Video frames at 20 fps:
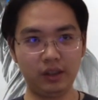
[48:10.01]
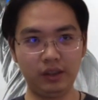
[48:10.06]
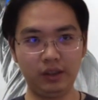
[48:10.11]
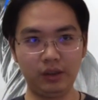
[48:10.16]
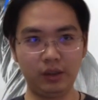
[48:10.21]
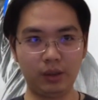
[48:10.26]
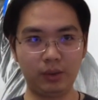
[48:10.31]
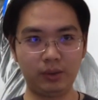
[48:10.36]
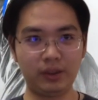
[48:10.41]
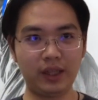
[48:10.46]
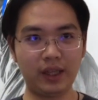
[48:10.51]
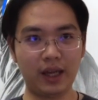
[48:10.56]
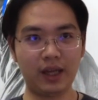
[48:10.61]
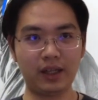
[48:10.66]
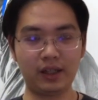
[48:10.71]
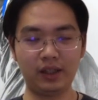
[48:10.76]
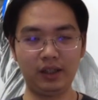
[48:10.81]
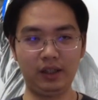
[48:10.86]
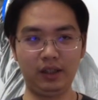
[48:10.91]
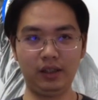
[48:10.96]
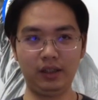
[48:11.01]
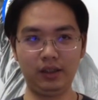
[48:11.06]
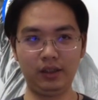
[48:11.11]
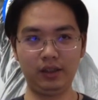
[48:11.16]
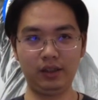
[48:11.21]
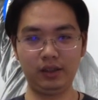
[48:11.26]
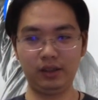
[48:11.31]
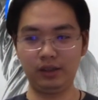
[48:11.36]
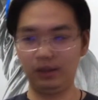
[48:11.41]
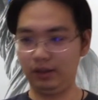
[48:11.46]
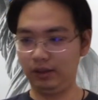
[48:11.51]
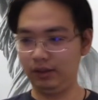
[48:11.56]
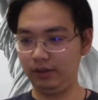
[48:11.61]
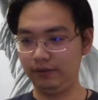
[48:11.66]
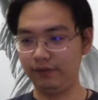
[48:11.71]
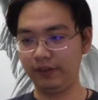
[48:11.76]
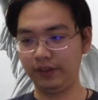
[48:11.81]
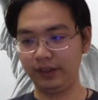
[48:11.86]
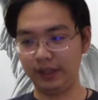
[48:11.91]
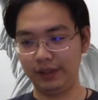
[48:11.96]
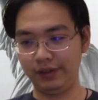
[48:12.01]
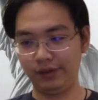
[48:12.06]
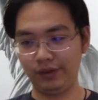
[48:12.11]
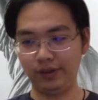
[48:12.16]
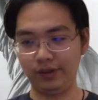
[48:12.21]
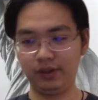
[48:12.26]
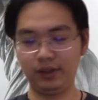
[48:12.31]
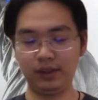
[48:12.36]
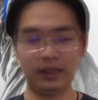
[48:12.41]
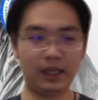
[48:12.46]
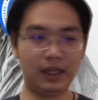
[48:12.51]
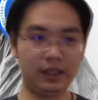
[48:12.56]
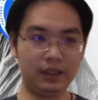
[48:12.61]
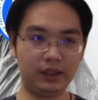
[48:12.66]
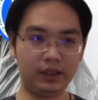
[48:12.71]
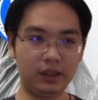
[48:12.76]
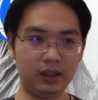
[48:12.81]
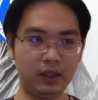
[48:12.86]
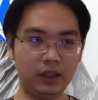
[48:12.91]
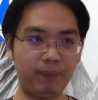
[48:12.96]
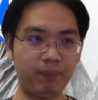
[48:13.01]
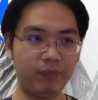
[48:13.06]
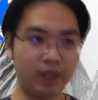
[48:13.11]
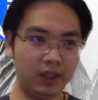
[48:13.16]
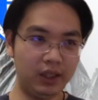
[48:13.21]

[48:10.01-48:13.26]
you know, tech uh, foundations like, uh,